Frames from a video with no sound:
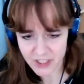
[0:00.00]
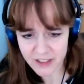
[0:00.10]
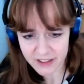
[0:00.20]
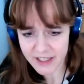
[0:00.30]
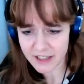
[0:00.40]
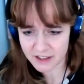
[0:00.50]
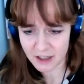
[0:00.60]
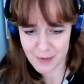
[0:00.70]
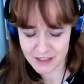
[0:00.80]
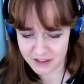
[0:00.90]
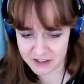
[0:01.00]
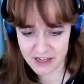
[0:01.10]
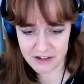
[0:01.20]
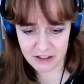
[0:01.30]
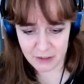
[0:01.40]
had climatic
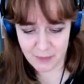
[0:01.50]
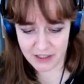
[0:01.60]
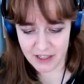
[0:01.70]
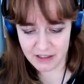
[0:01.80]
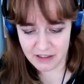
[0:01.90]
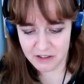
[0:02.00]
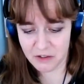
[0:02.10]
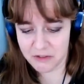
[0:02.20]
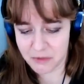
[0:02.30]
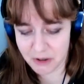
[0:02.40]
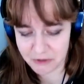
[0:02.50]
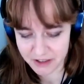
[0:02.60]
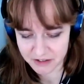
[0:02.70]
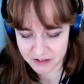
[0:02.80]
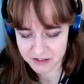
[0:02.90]
changes back in sort of
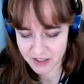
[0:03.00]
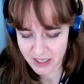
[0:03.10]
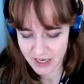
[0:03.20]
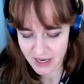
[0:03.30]
12,000